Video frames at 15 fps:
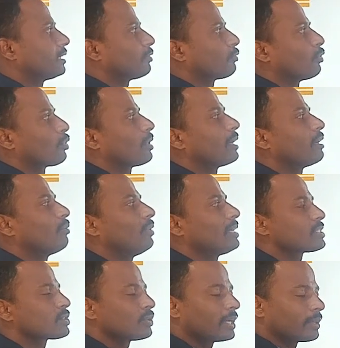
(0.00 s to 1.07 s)
floral
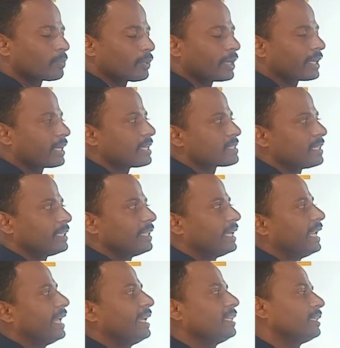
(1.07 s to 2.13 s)
rewards to get protect as in they
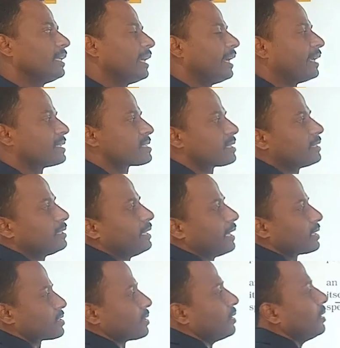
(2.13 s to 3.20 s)
laying eggs.
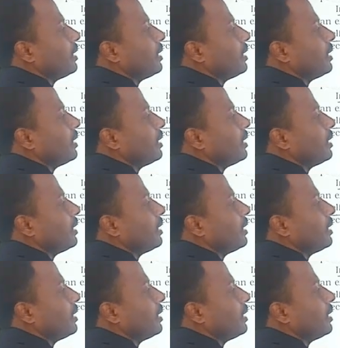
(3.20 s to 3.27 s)
Next,